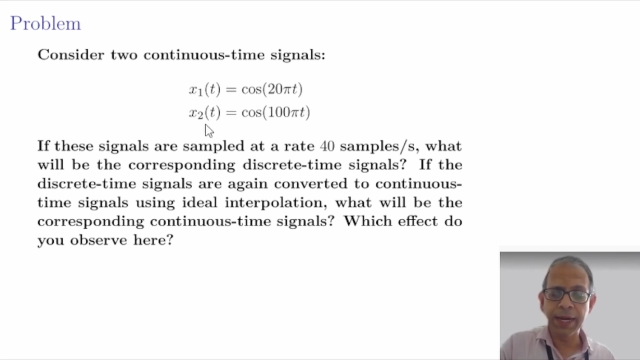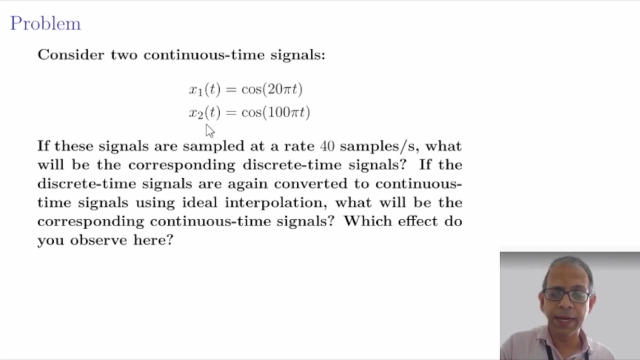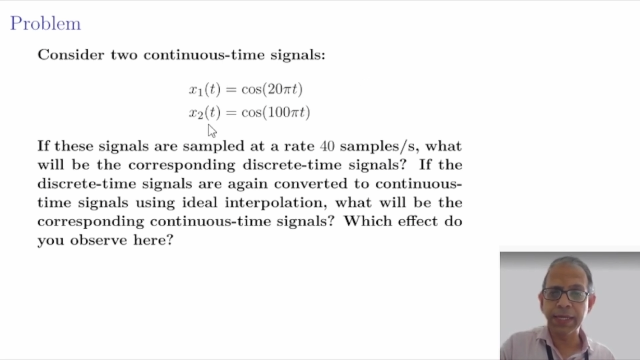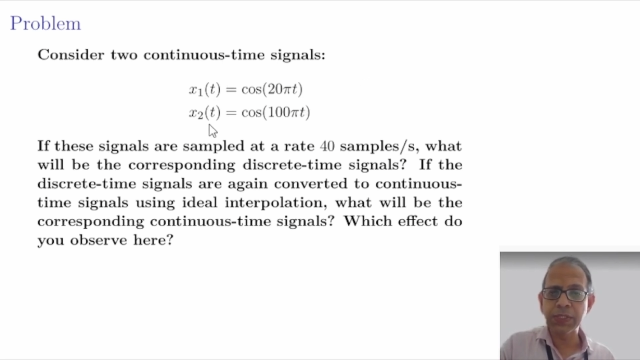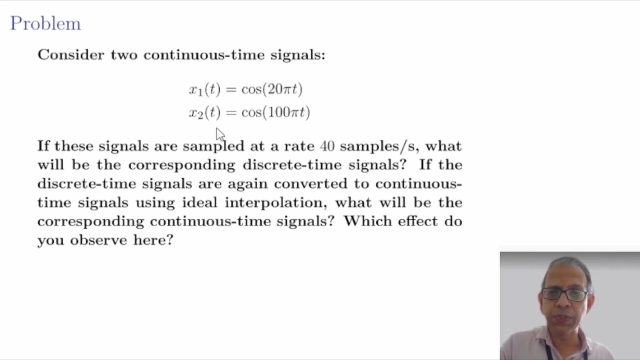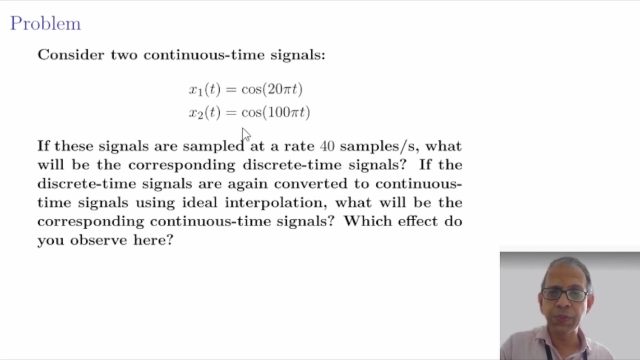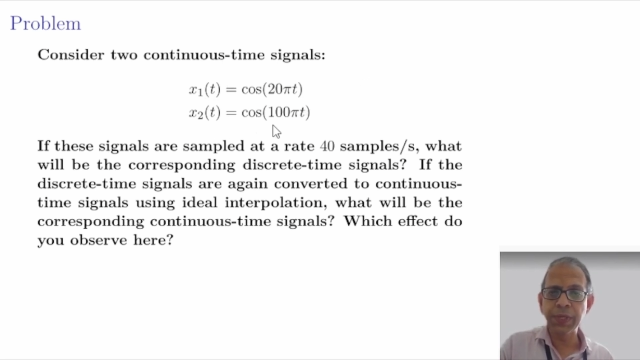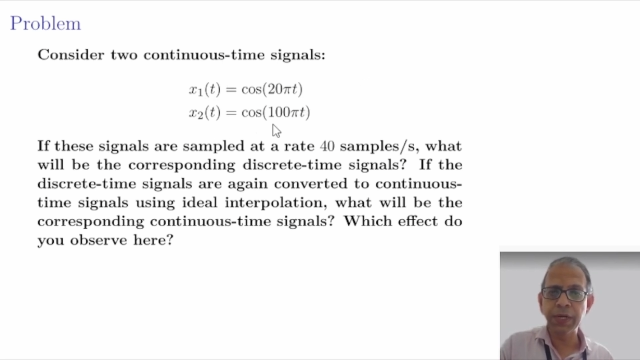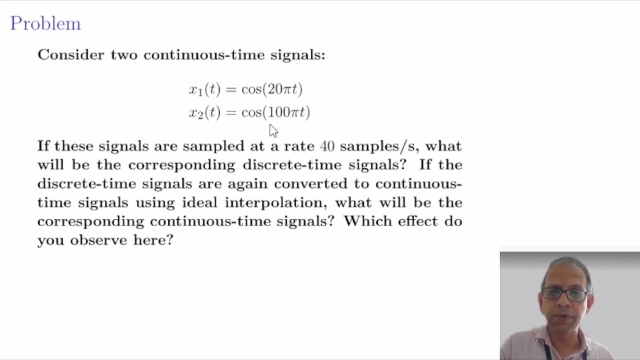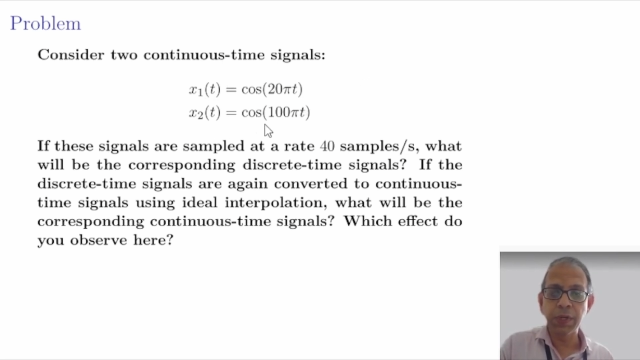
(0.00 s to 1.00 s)
and x2t
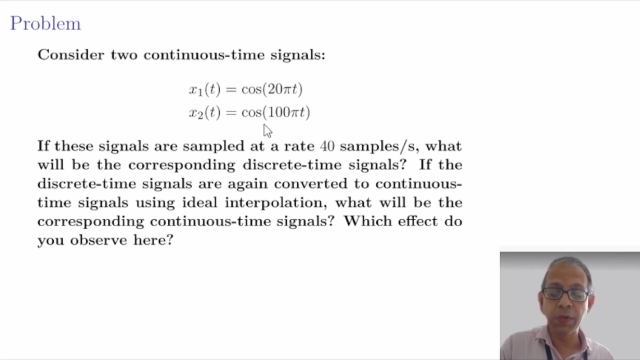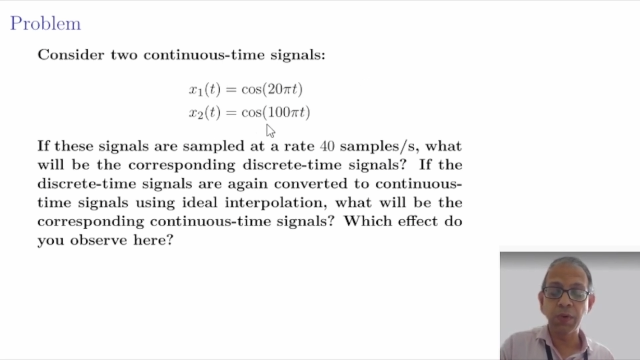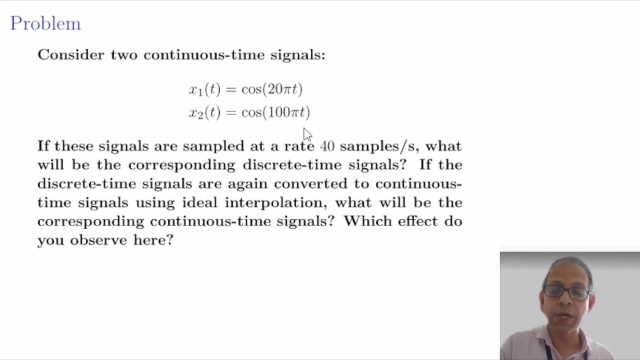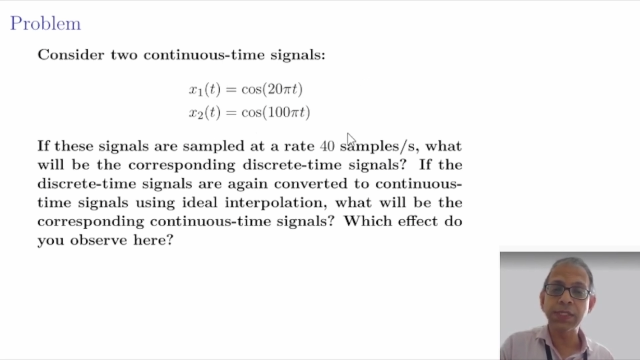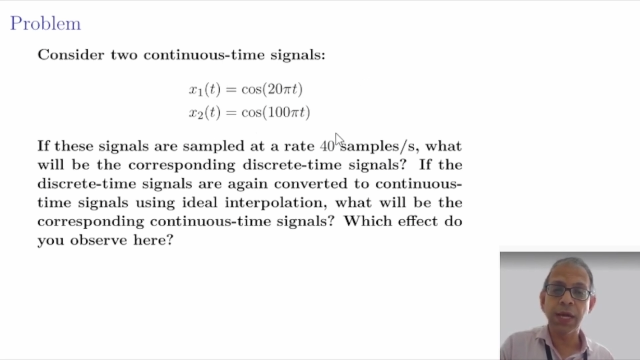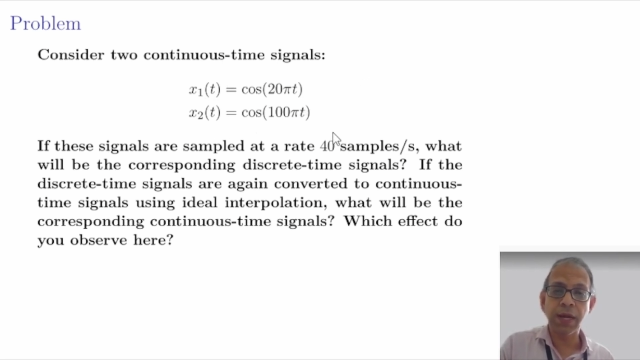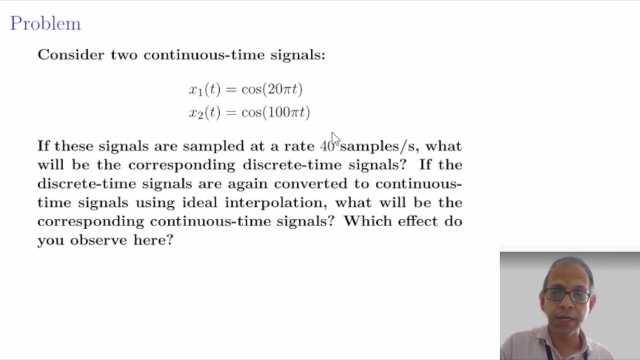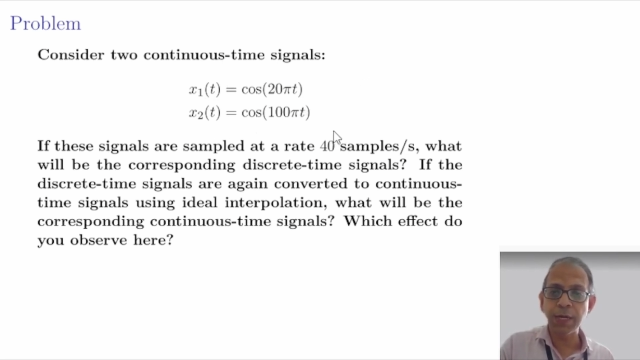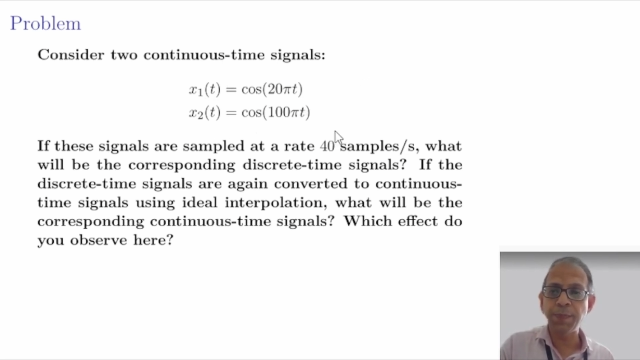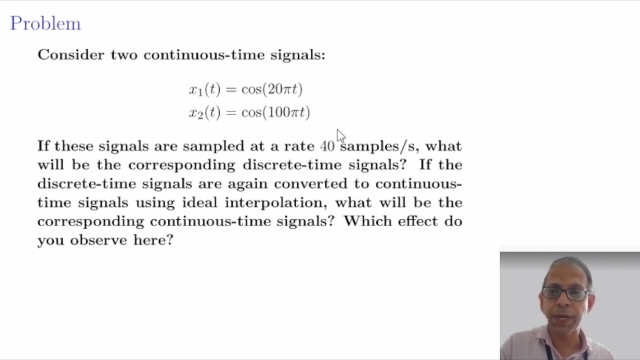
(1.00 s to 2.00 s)
equal to cos
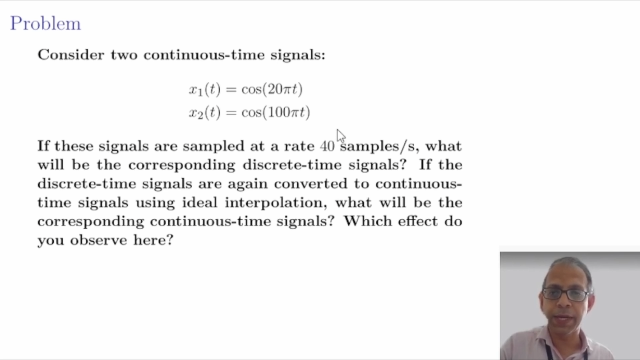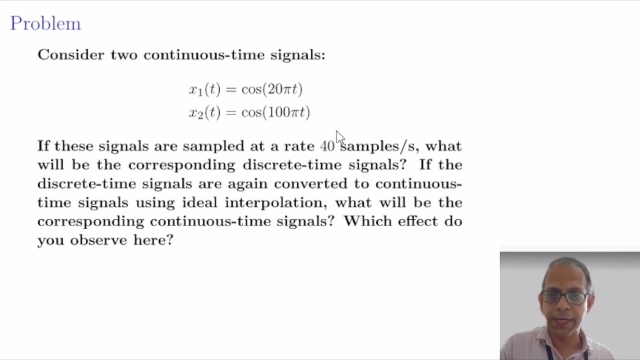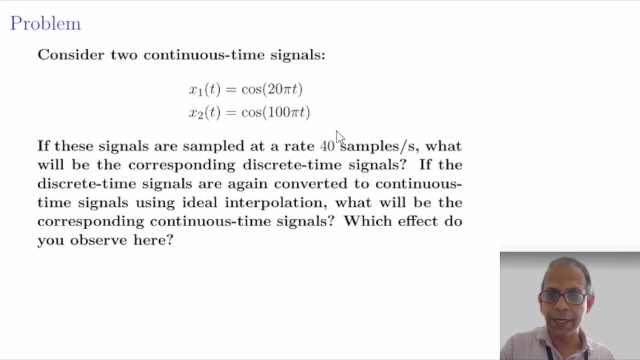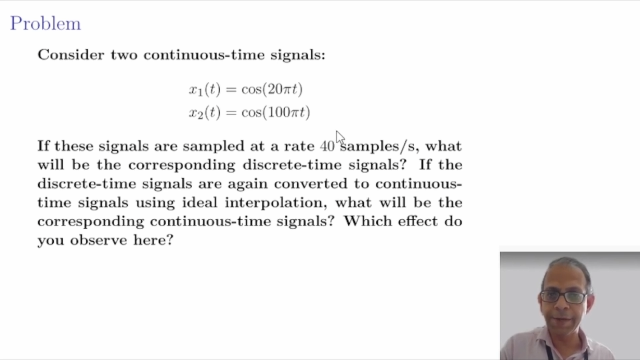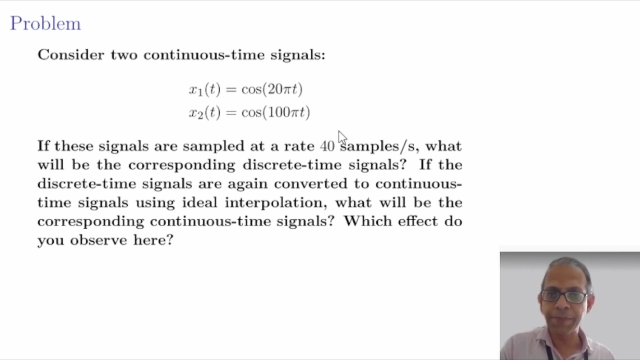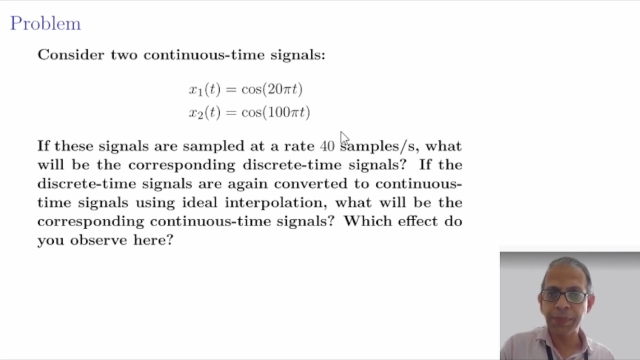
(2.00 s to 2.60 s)
100 pi t.